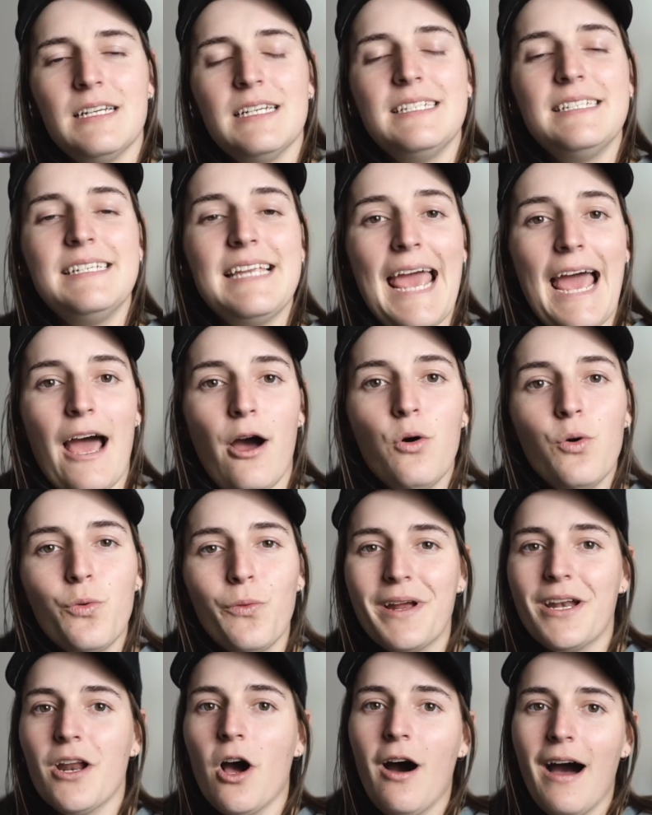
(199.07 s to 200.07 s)
Now,
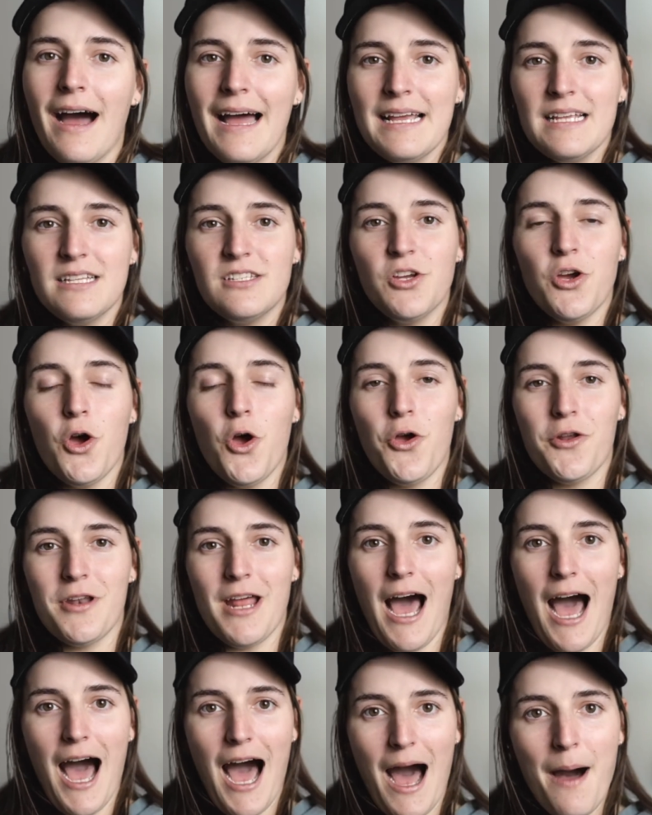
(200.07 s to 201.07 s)
when I turn
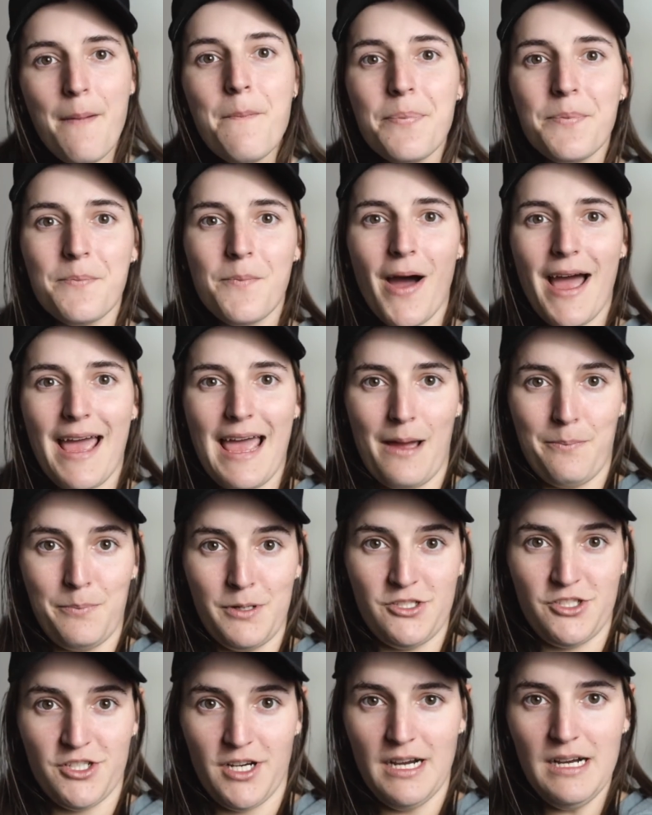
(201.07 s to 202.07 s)
up my
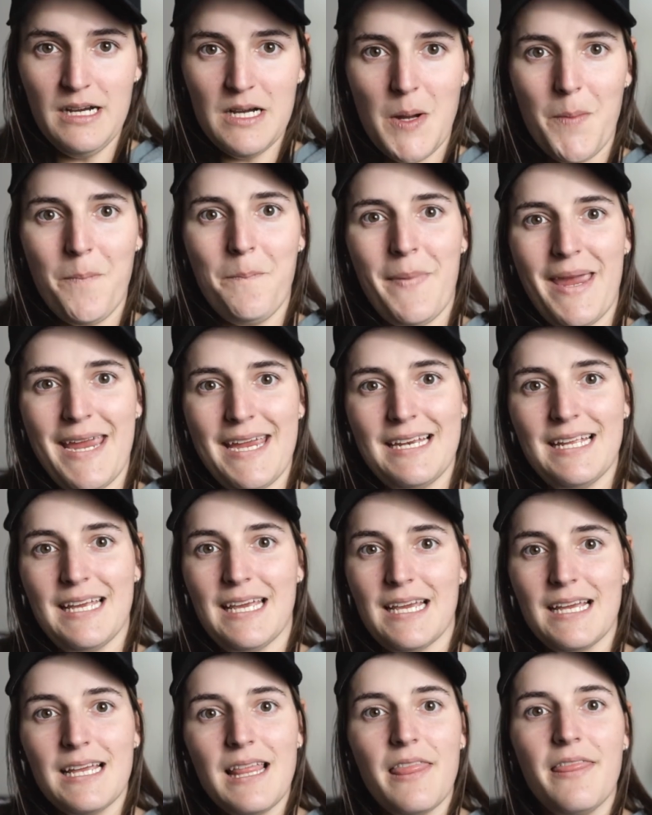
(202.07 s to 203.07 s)
aperture,
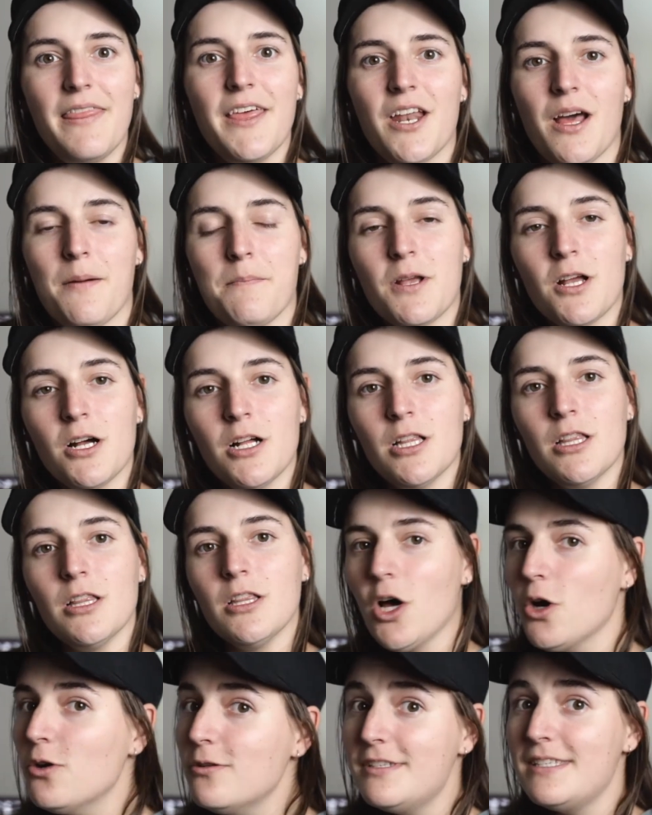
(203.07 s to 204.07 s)
meaning that I'm
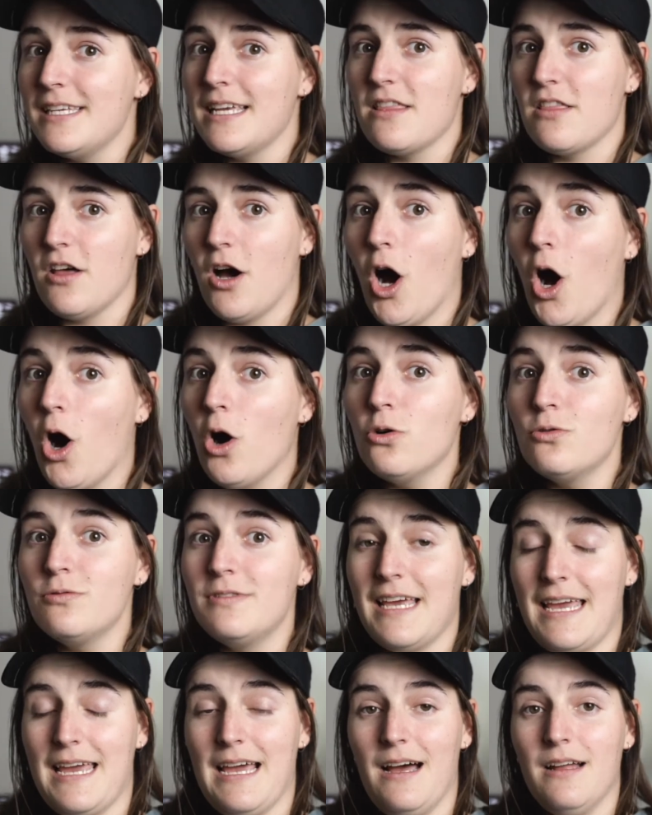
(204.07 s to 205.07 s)
closing the hole
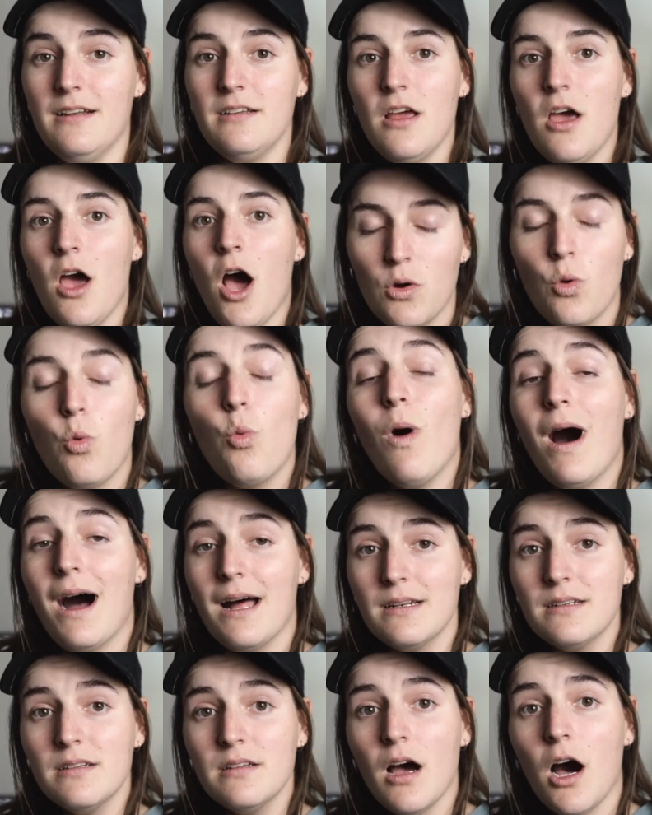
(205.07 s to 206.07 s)
down,
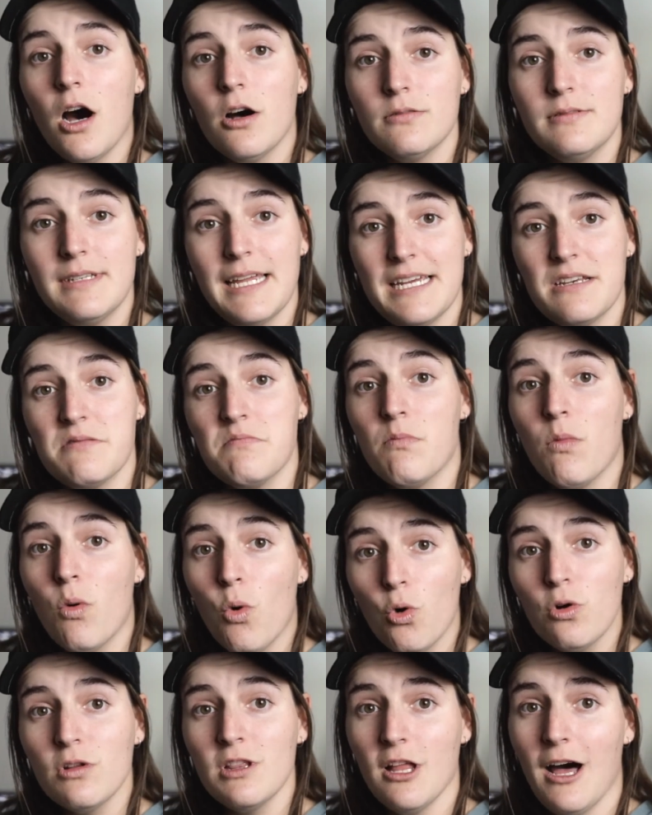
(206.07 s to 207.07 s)
one, I'll need
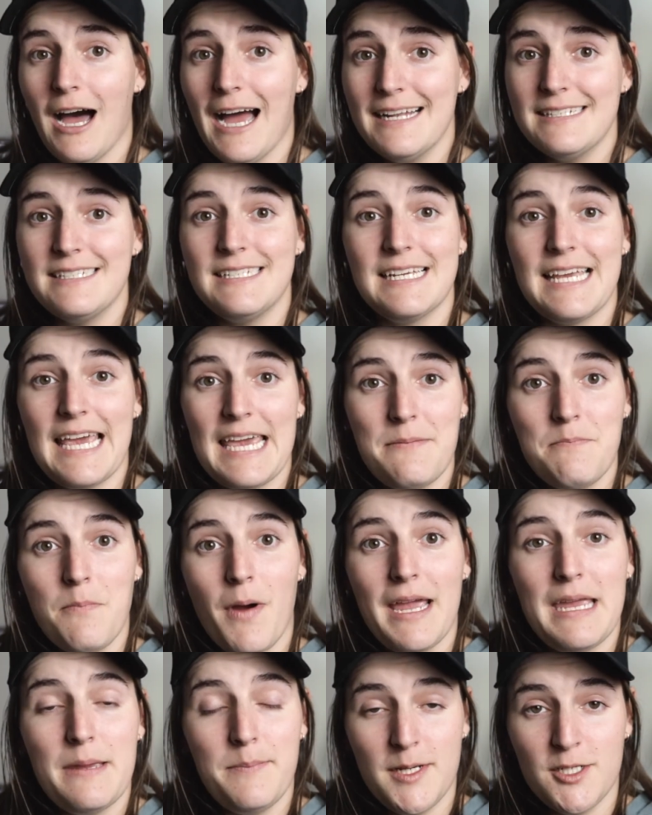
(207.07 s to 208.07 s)
more light to keep
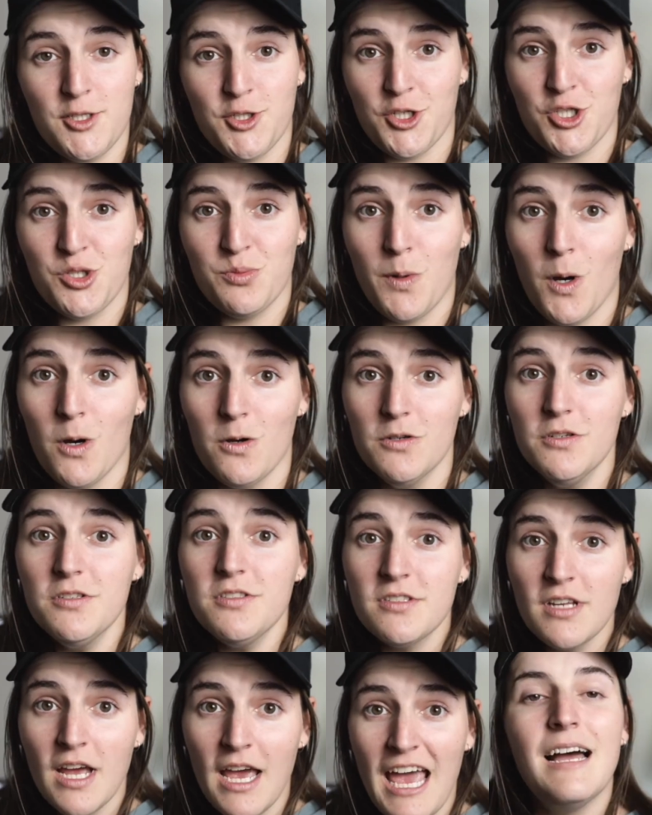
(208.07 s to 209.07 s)
my image
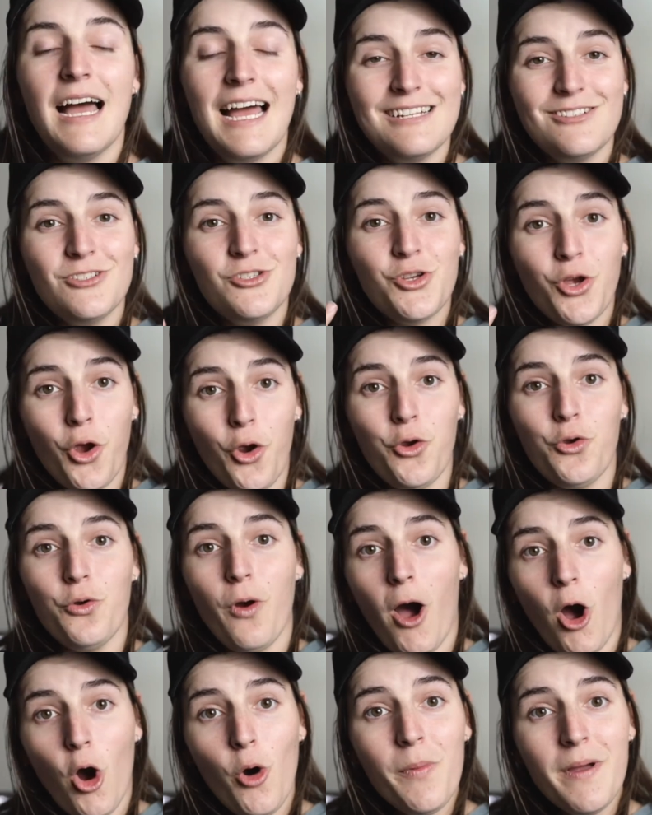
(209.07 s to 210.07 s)
exposed, and two,
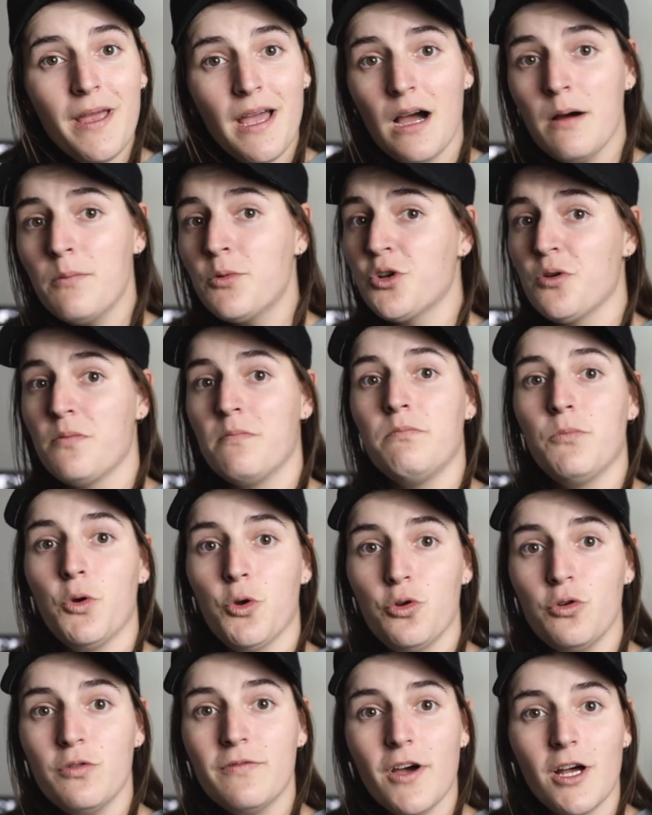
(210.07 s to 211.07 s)
I'll be able to
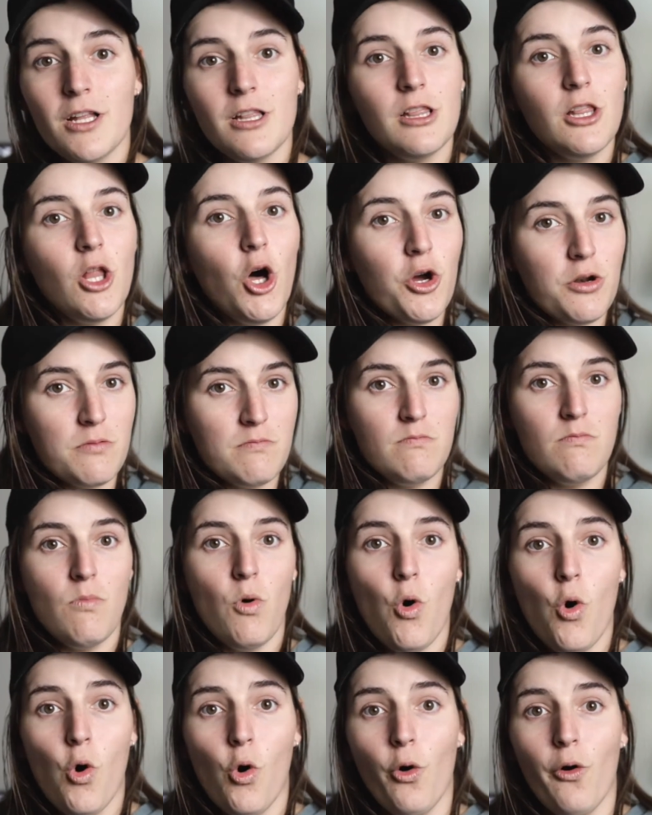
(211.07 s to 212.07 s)
move a lot
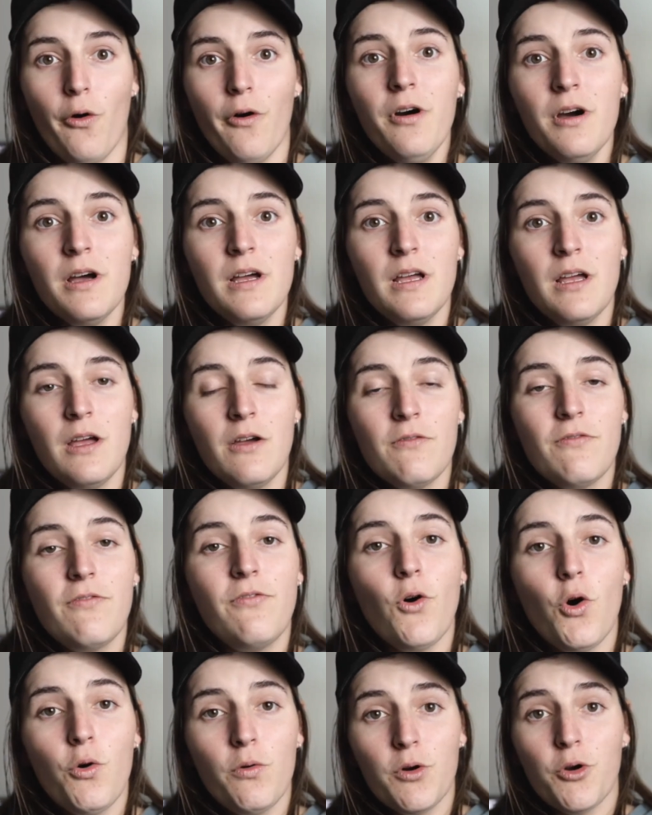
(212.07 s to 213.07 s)
more
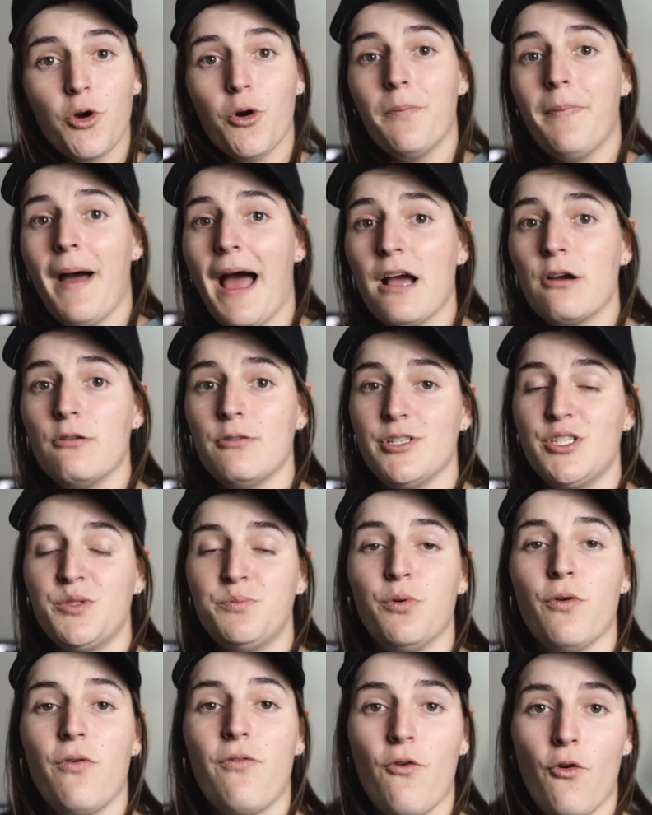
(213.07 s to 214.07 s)
forward or backwards
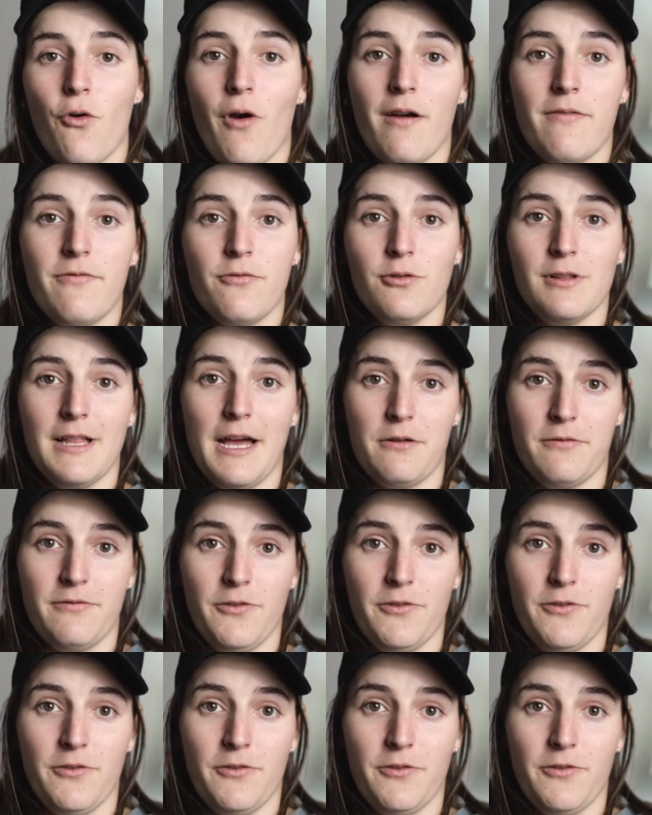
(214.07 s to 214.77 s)
before I fall out of